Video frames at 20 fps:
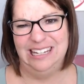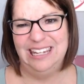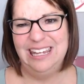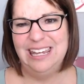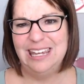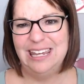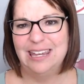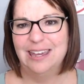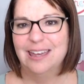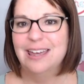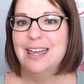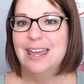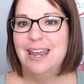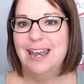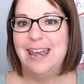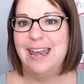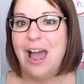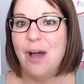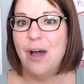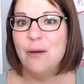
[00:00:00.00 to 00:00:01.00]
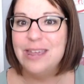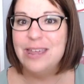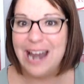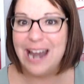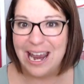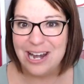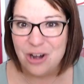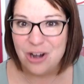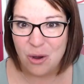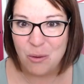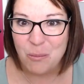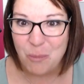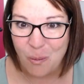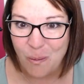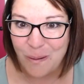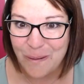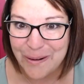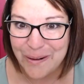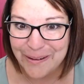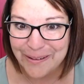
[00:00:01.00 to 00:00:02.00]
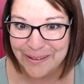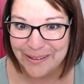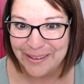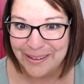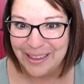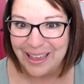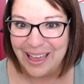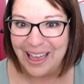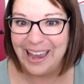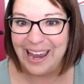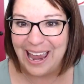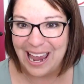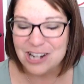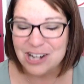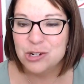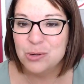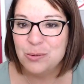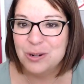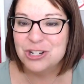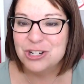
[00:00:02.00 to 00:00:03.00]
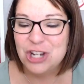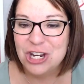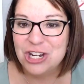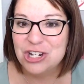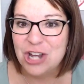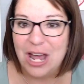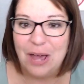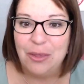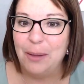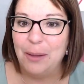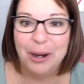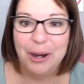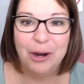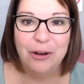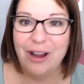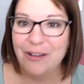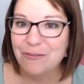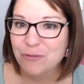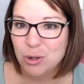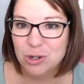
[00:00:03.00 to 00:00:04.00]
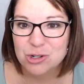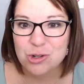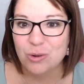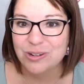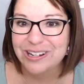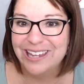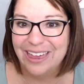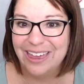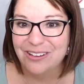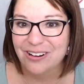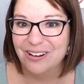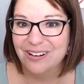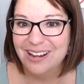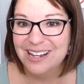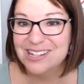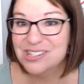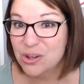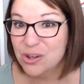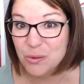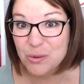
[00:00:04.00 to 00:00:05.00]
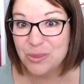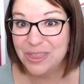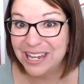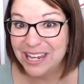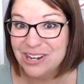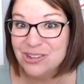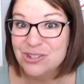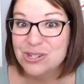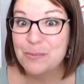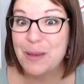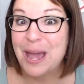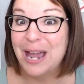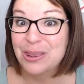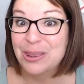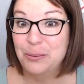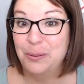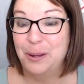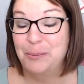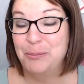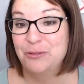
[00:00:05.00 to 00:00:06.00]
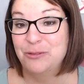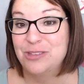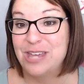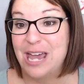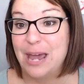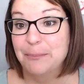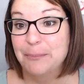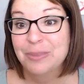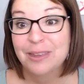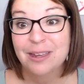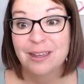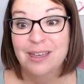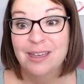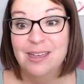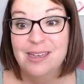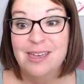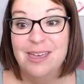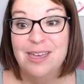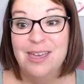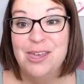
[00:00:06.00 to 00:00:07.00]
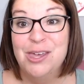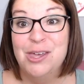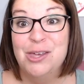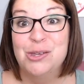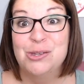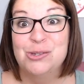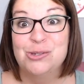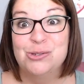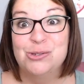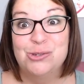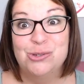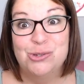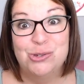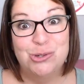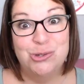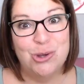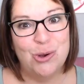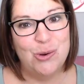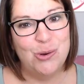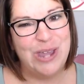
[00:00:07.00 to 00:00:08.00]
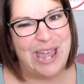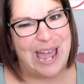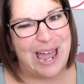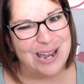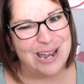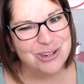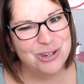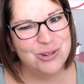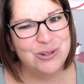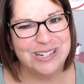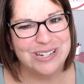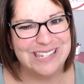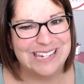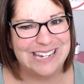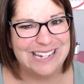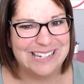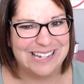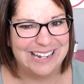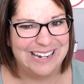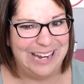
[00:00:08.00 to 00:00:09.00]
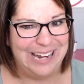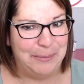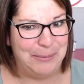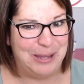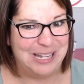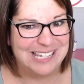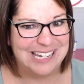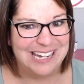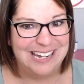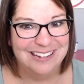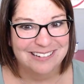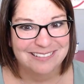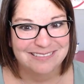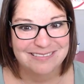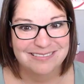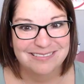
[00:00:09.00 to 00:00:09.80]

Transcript: hey, now that I know more, I actually want to change how that paragraph works altogether. And so they can use the back of their paper for that. So yeah, as you can see, it's going to get messy.